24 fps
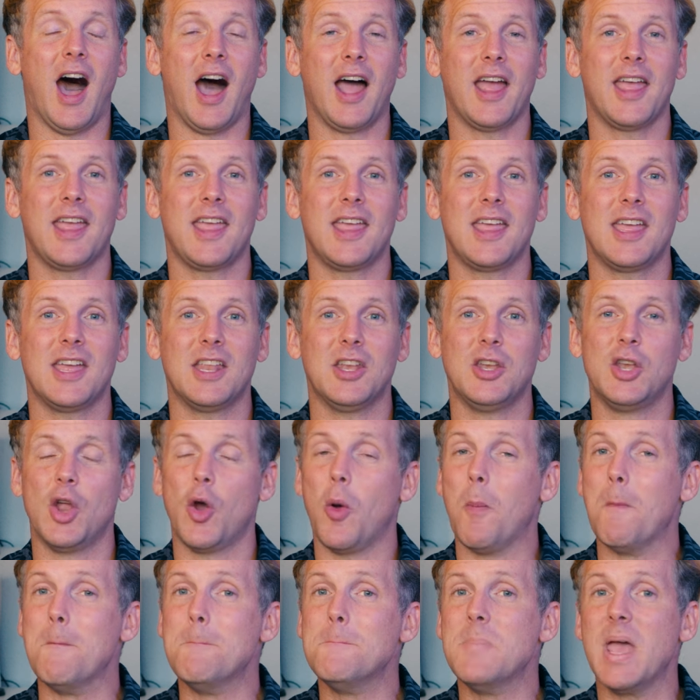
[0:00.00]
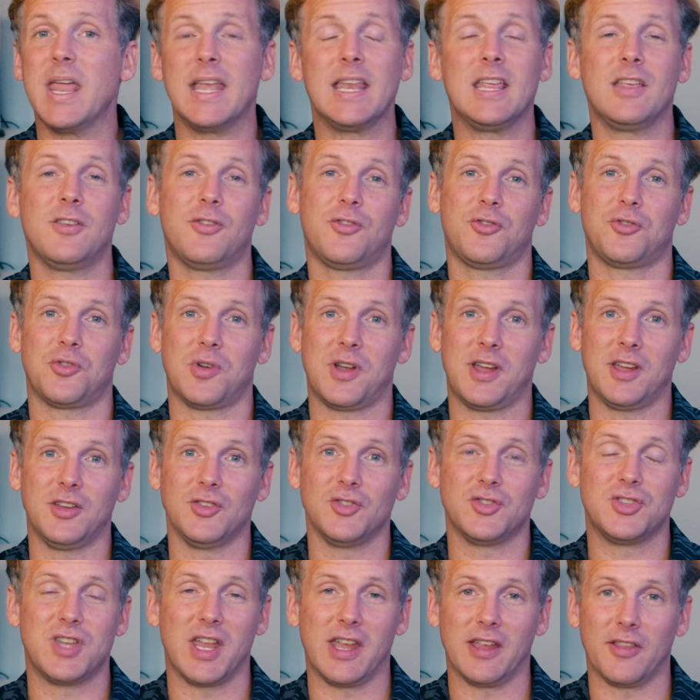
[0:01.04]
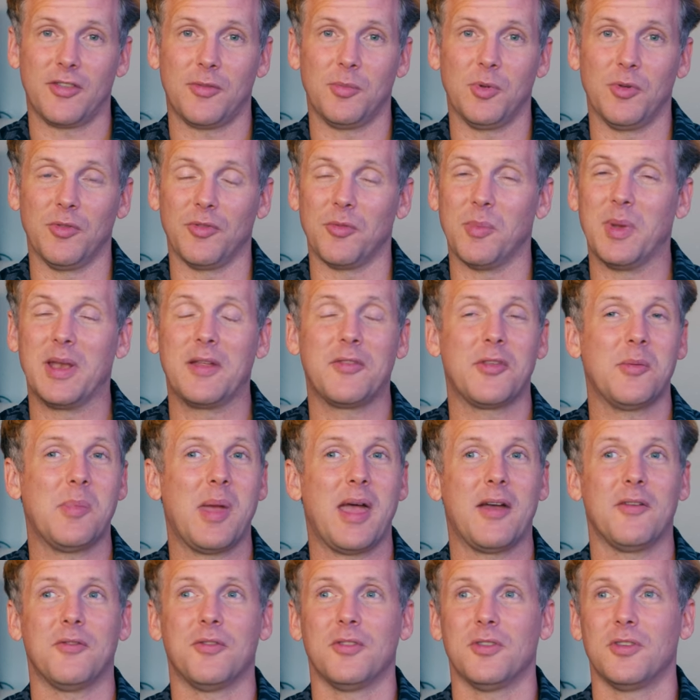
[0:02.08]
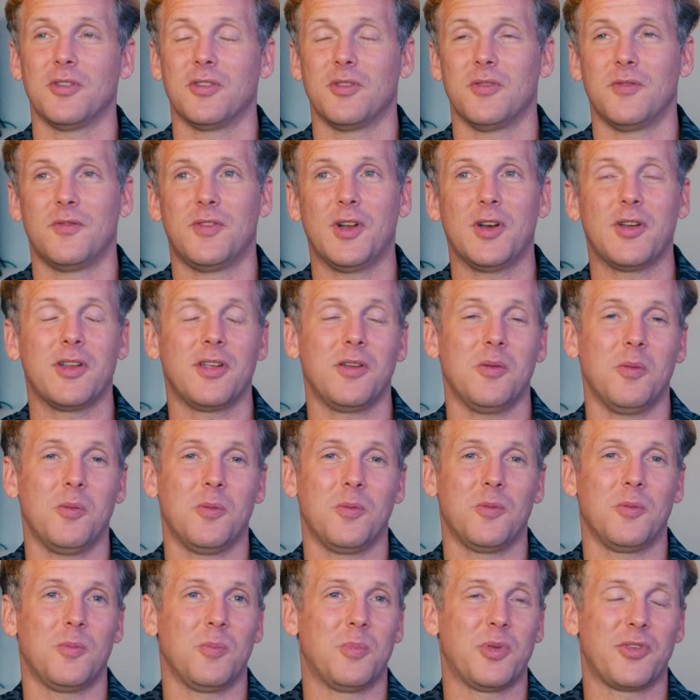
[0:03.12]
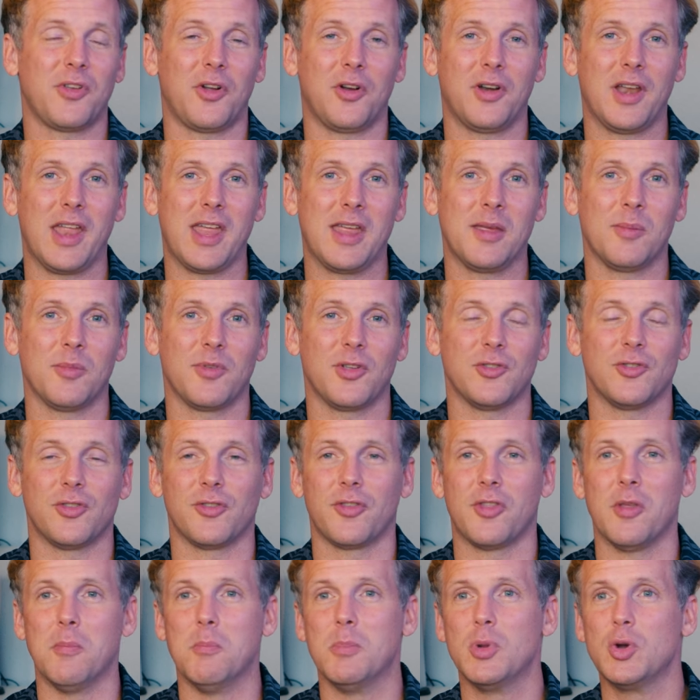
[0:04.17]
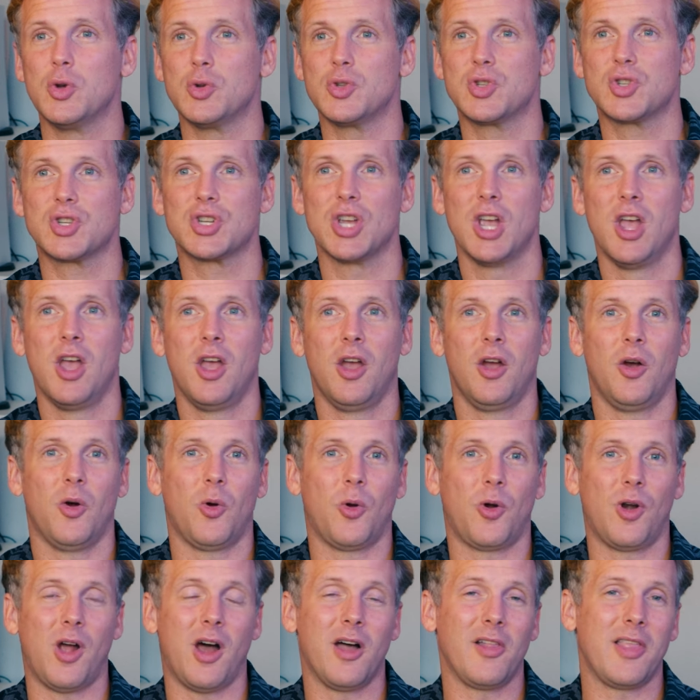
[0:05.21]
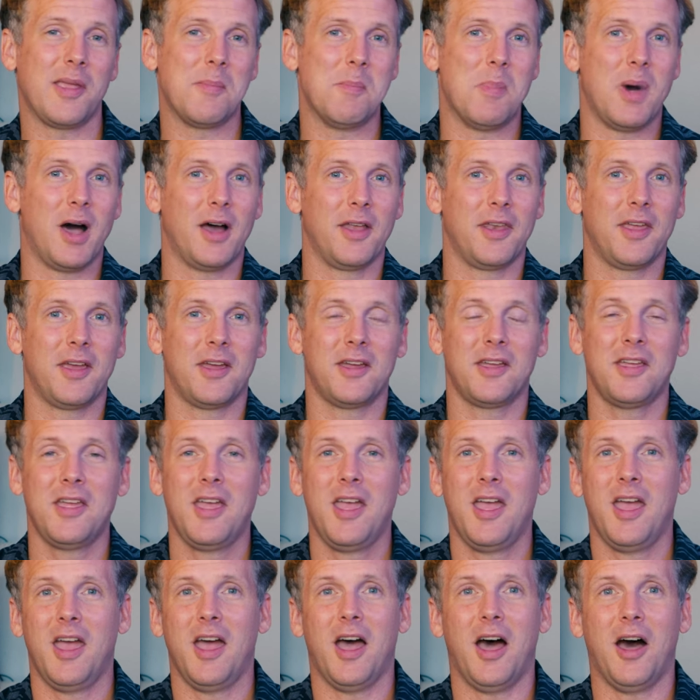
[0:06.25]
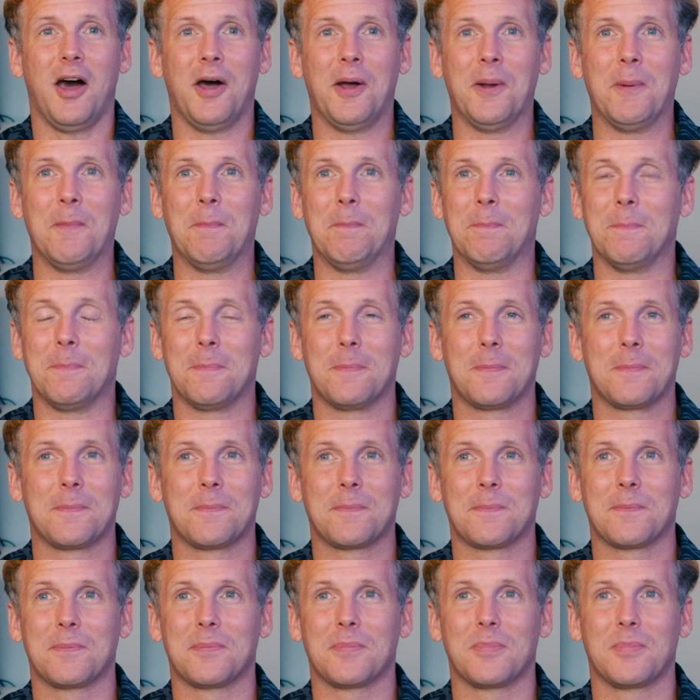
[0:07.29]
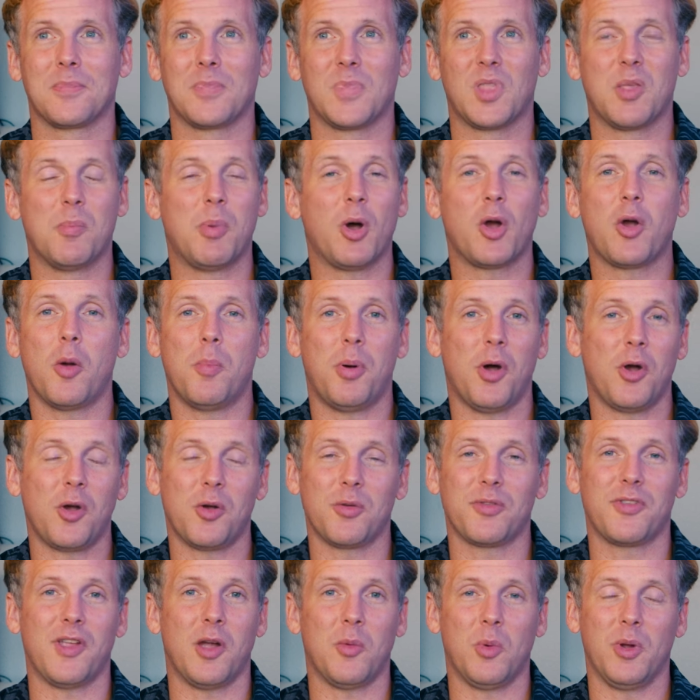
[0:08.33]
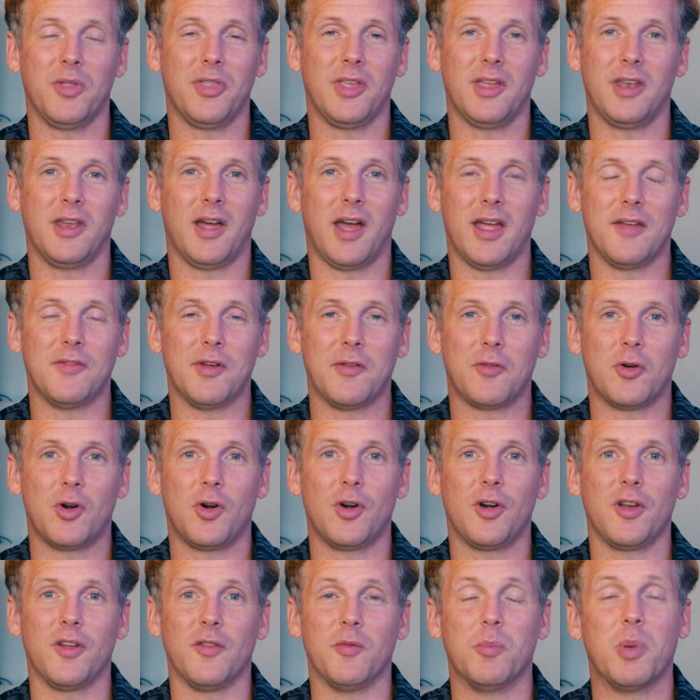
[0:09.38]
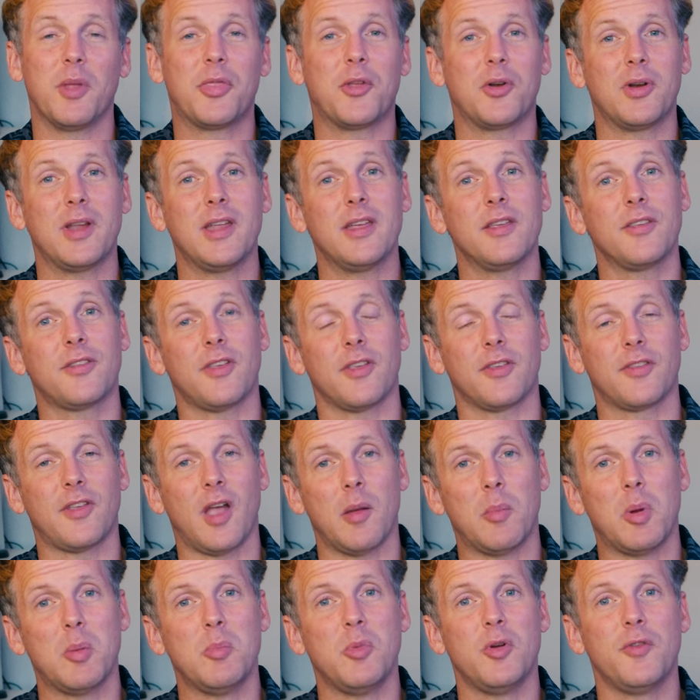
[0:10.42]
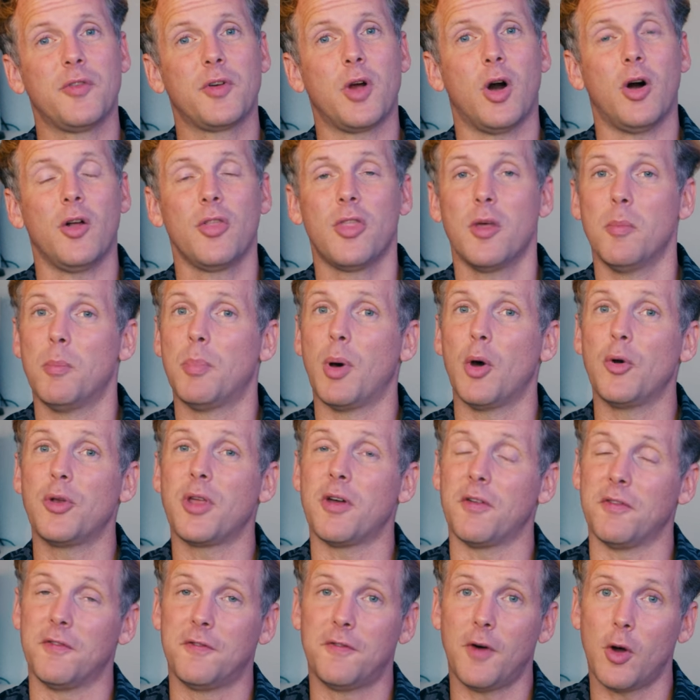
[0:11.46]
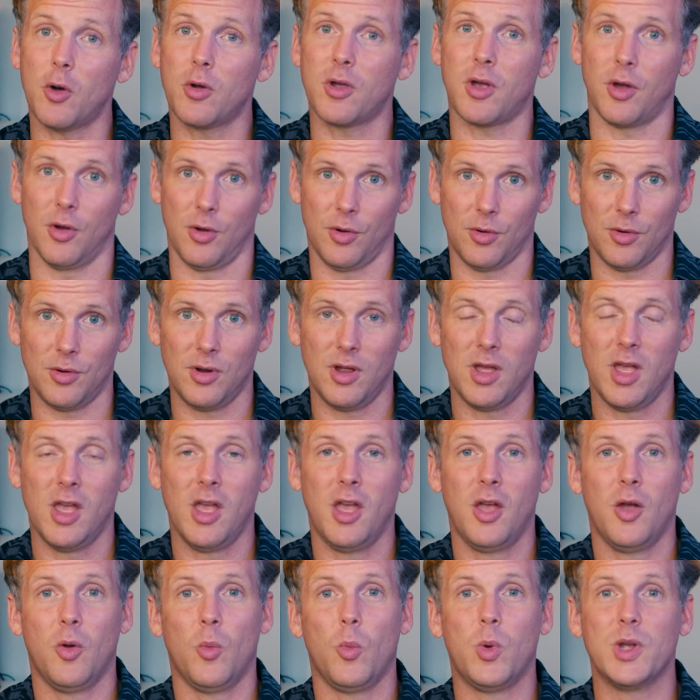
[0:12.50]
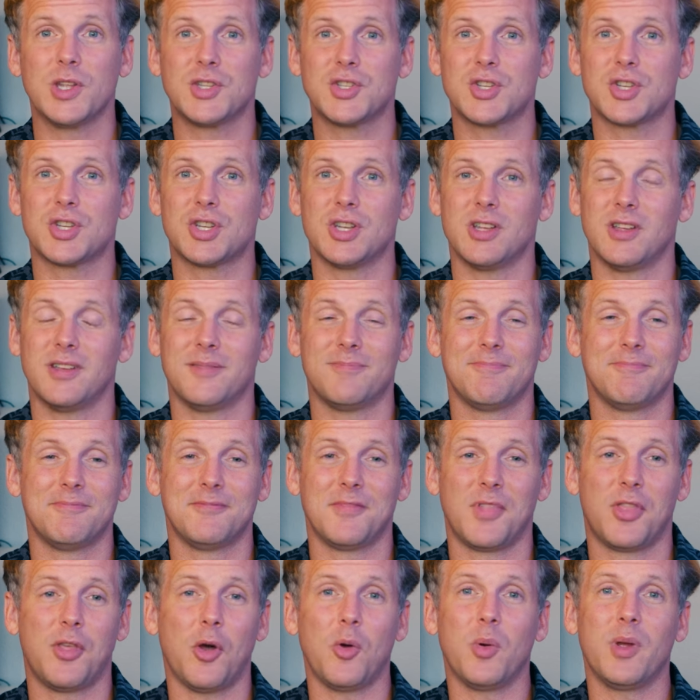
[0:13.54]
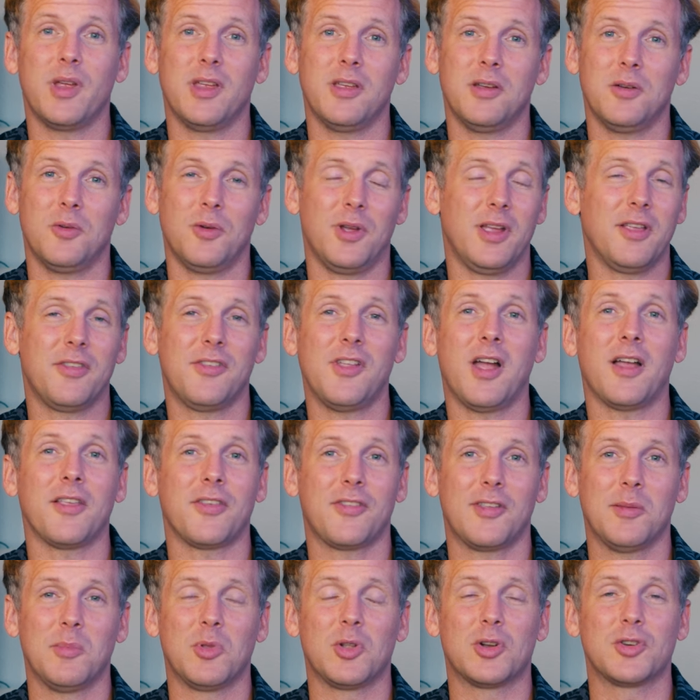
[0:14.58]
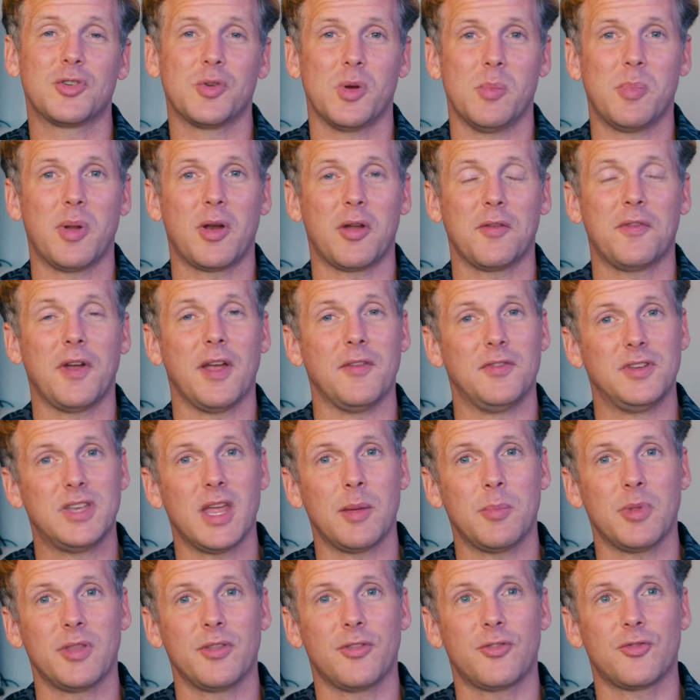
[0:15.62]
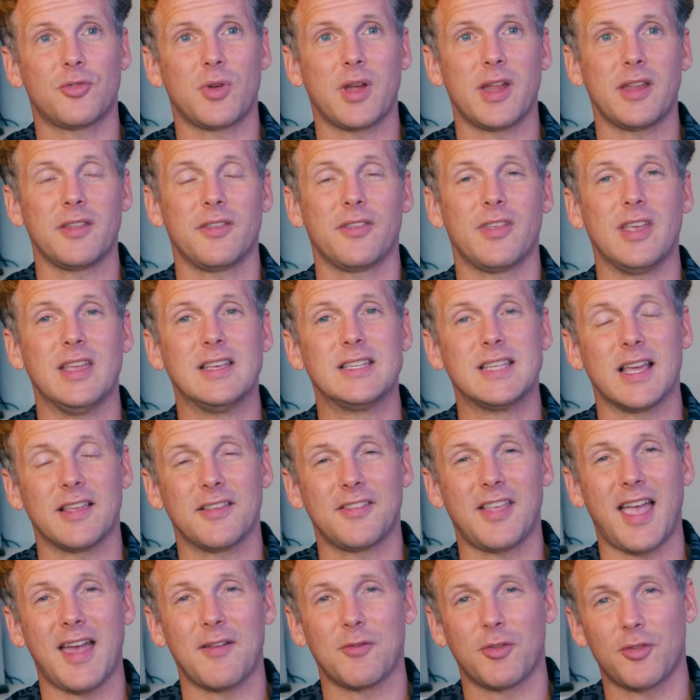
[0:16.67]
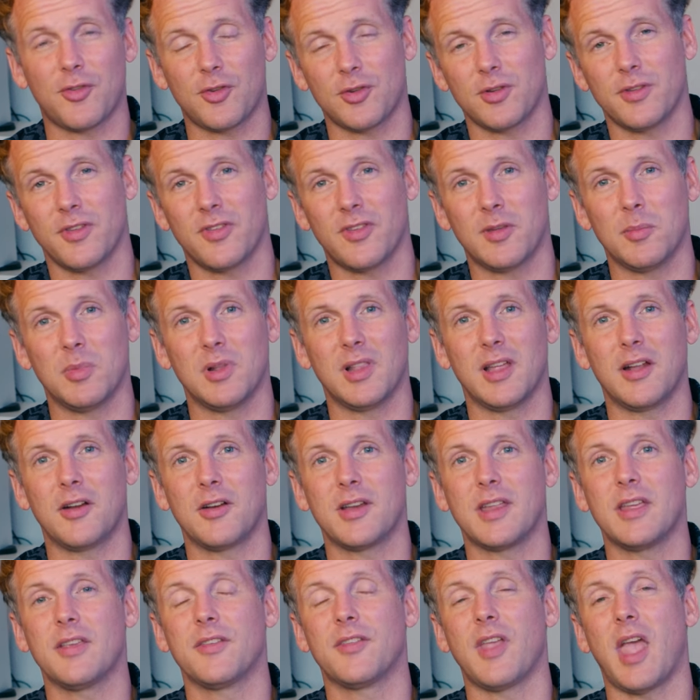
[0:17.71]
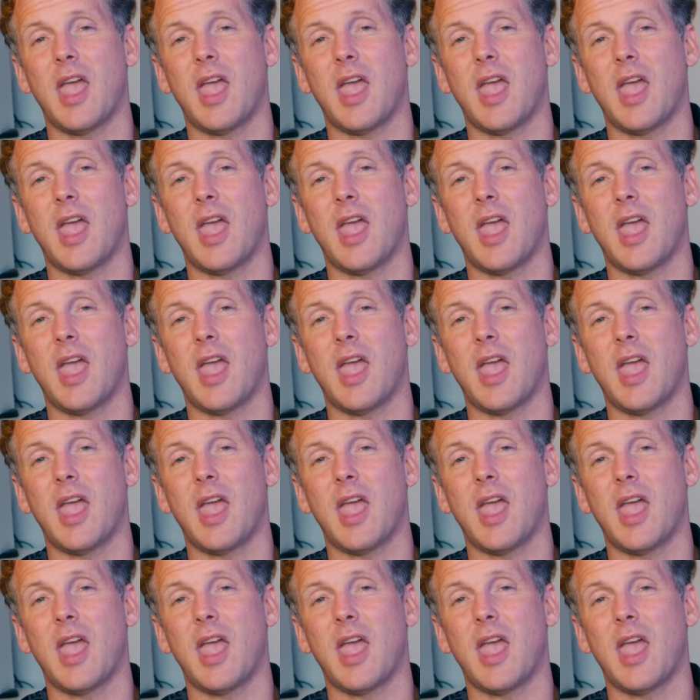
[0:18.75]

I know many strange dance moves. Many of them have very bizarre names, such as the Mooch or Alemana. Um, the bogo pogo is not one that I've ever heard of, but there is a samba move called the botafogo, which though it, it's not similar to what Barry Fife demonstrates, it does have certain similarities.